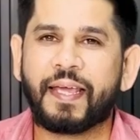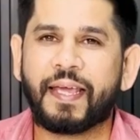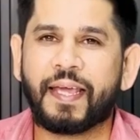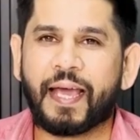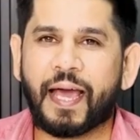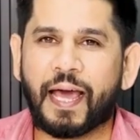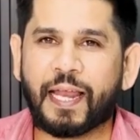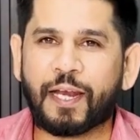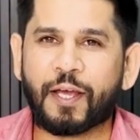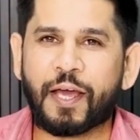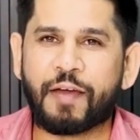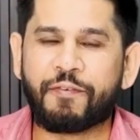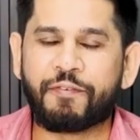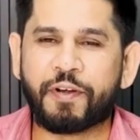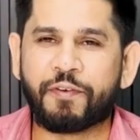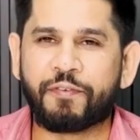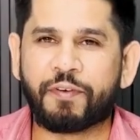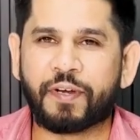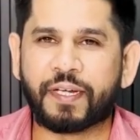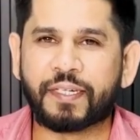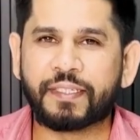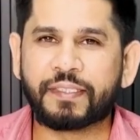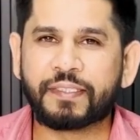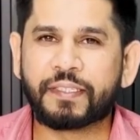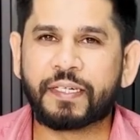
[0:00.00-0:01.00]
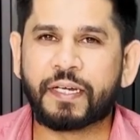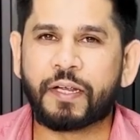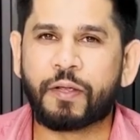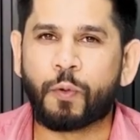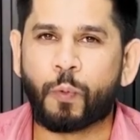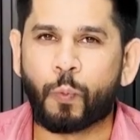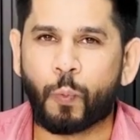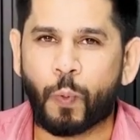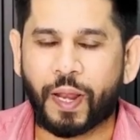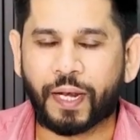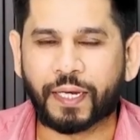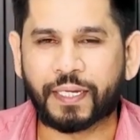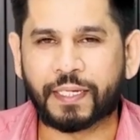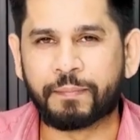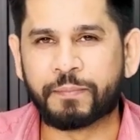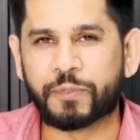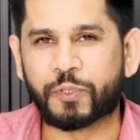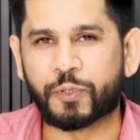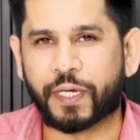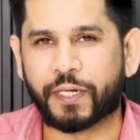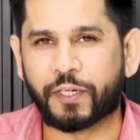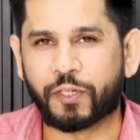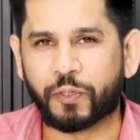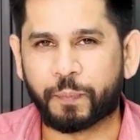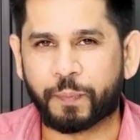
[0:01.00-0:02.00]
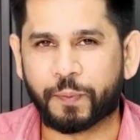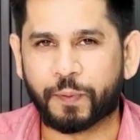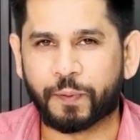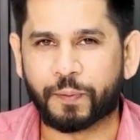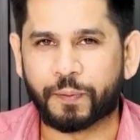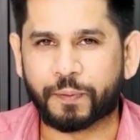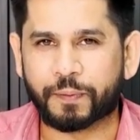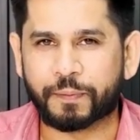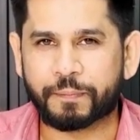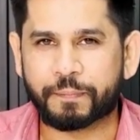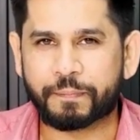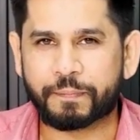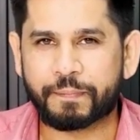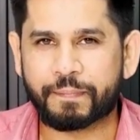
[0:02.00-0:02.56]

Hello everyone, welcome to Eduplor.